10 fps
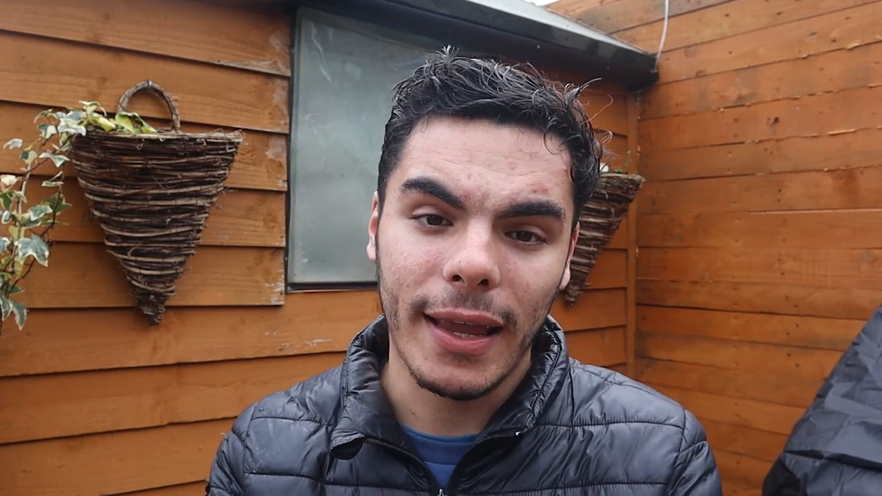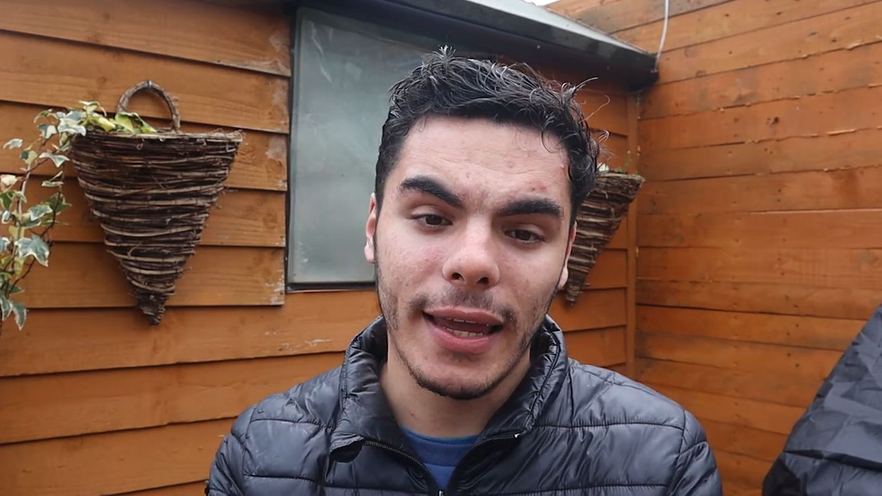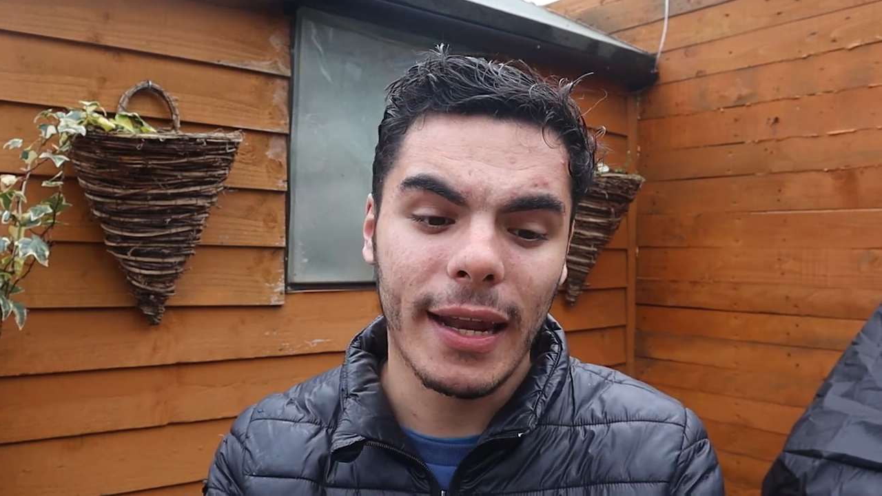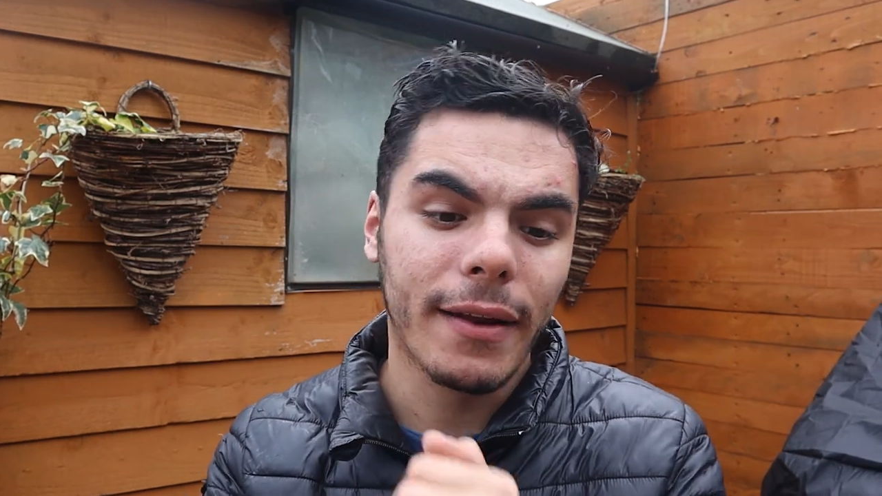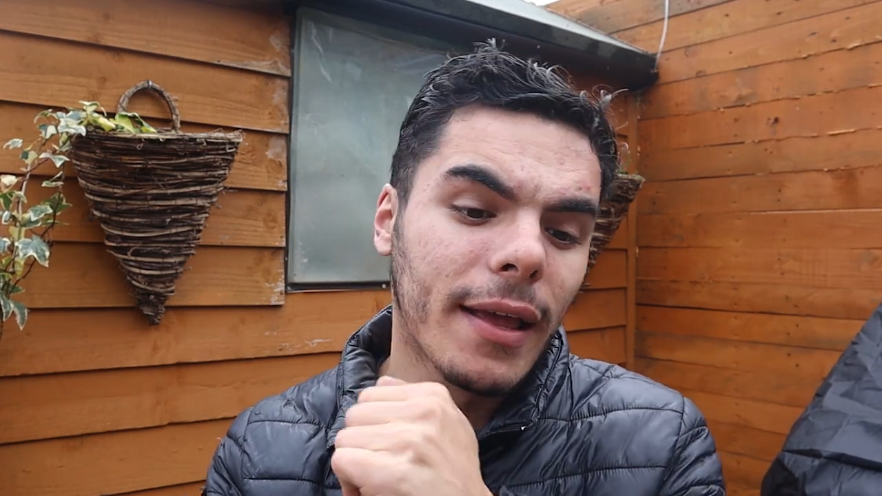
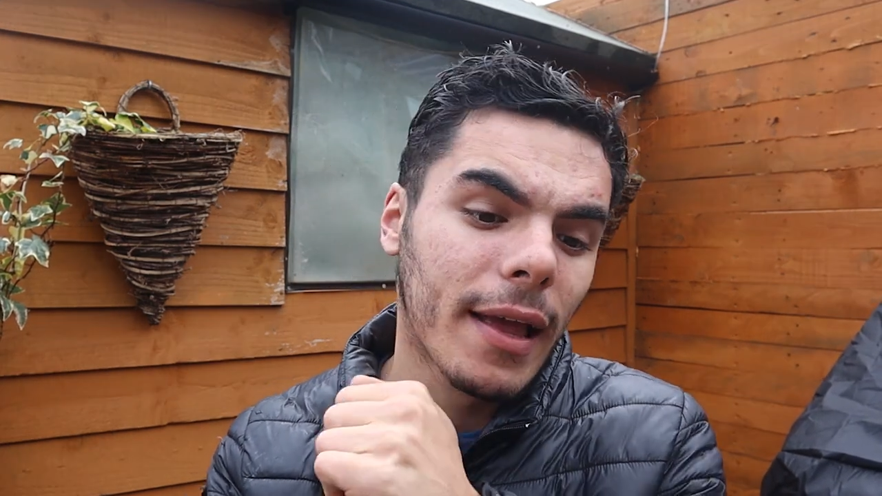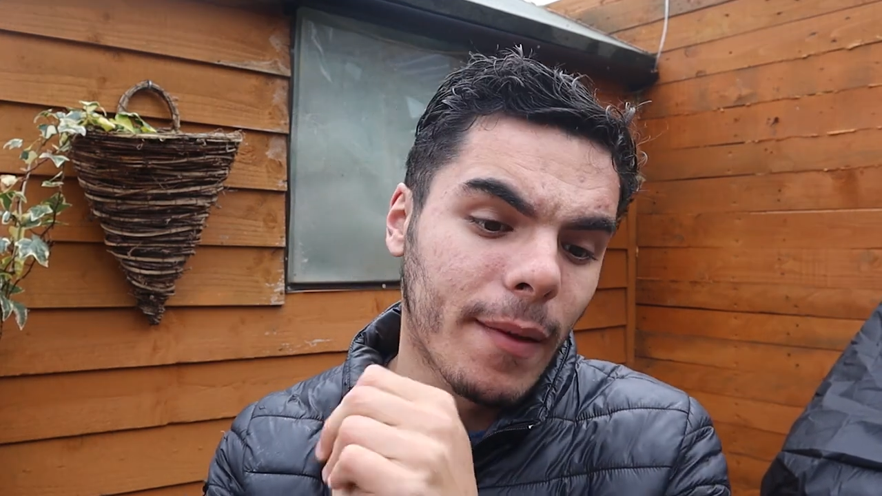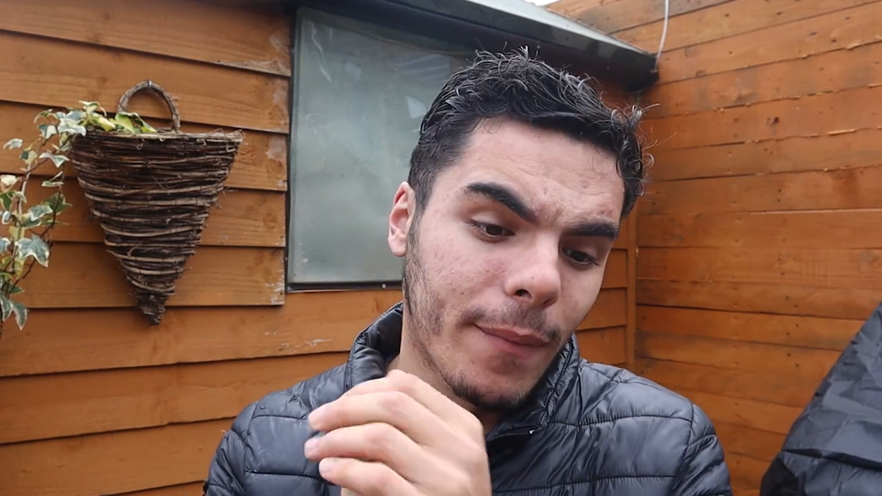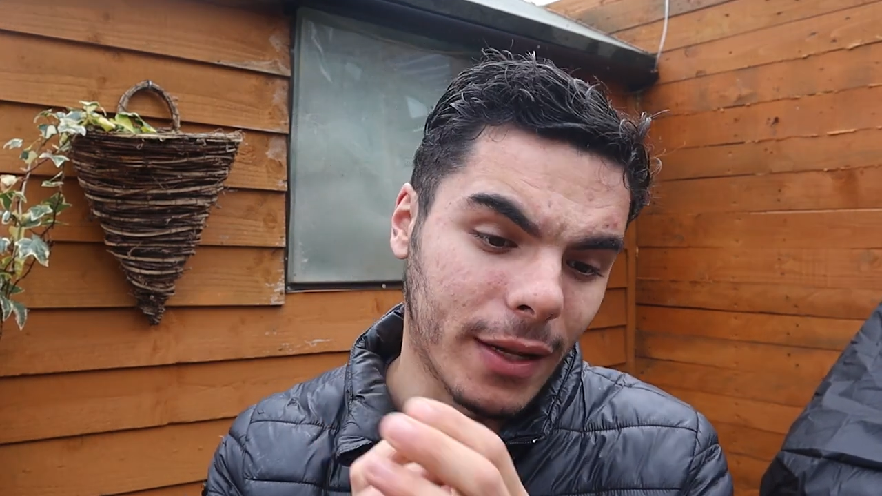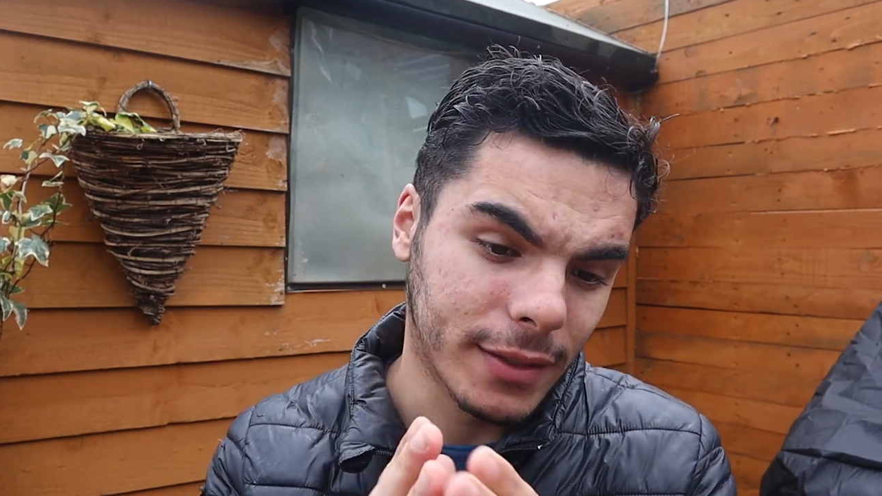again
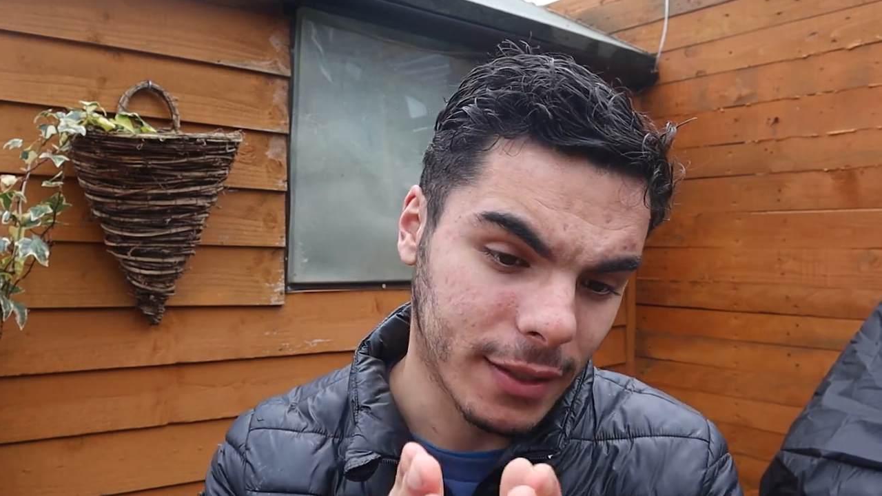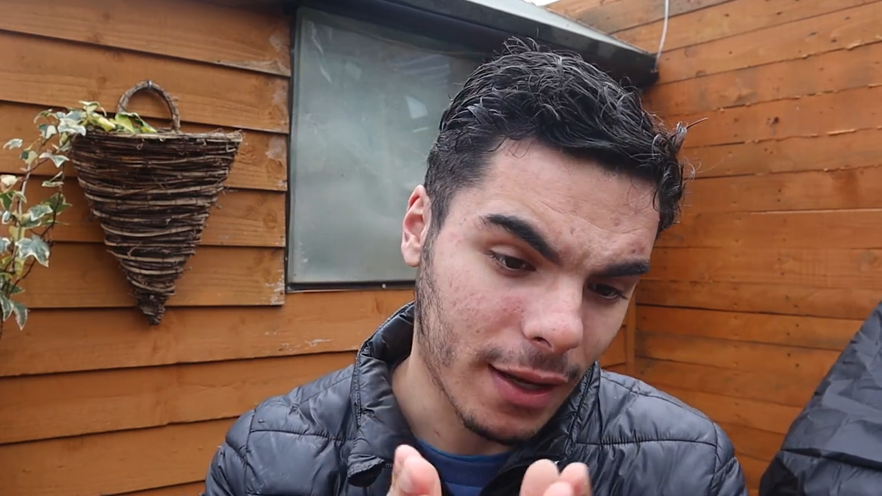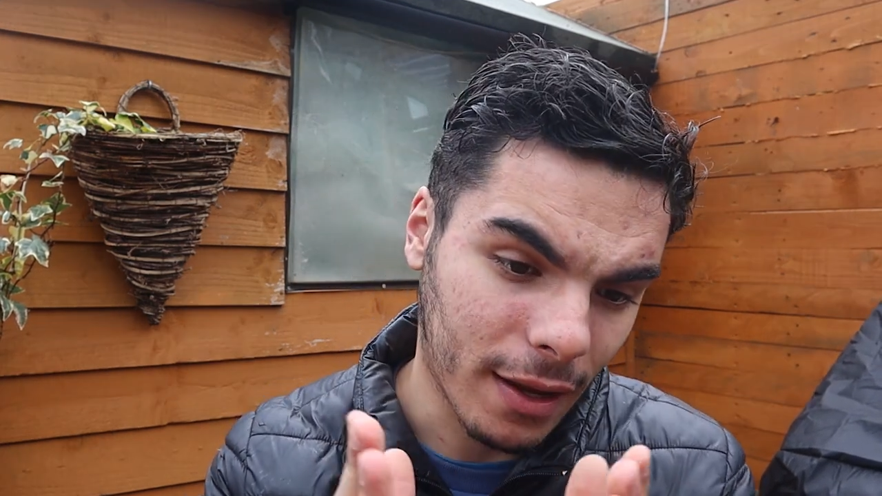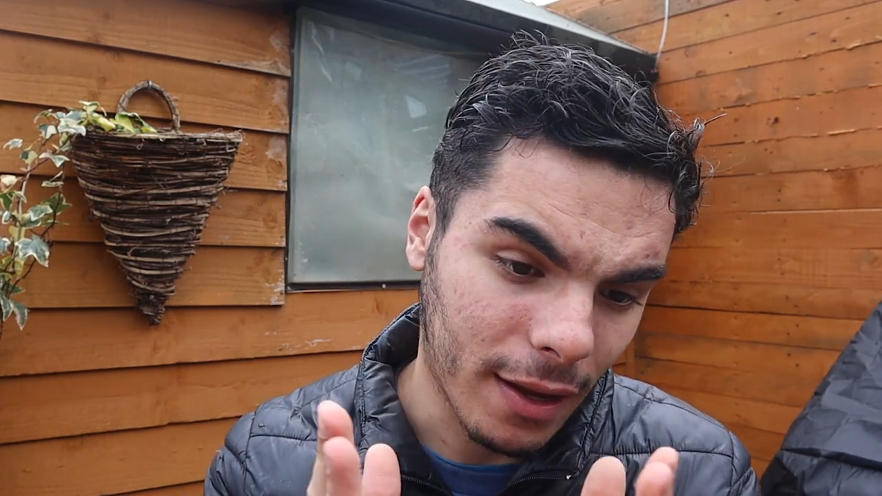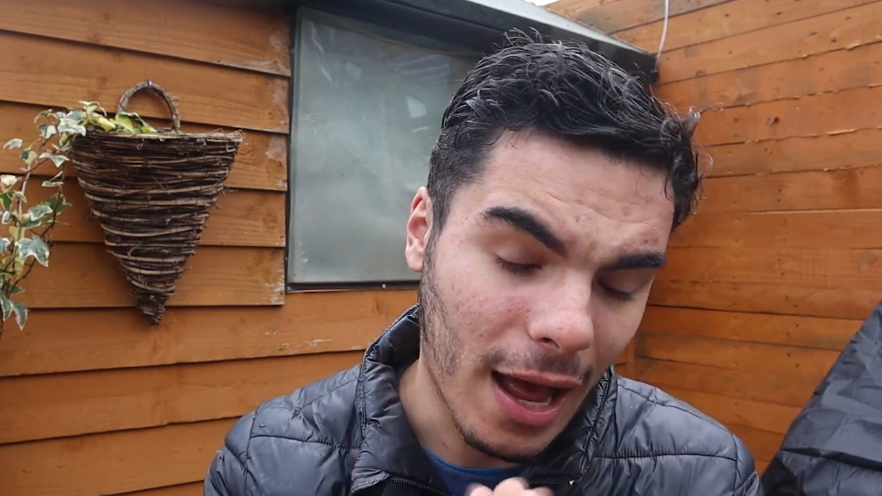but
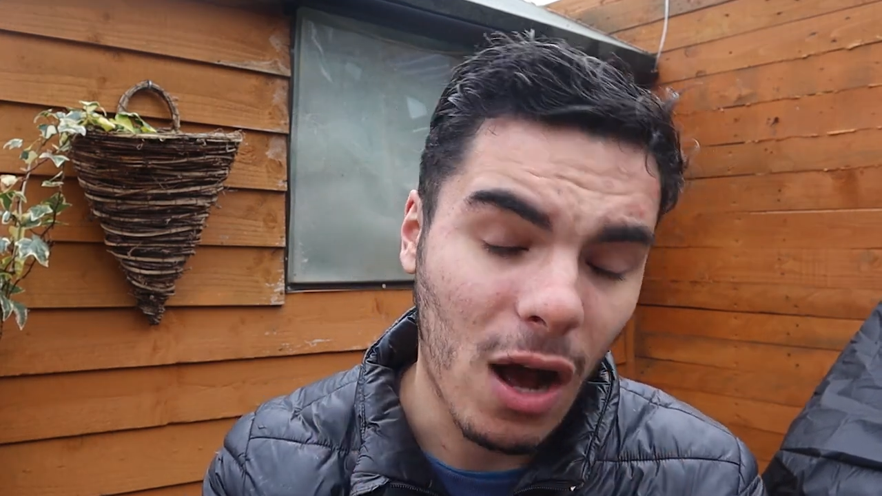uh,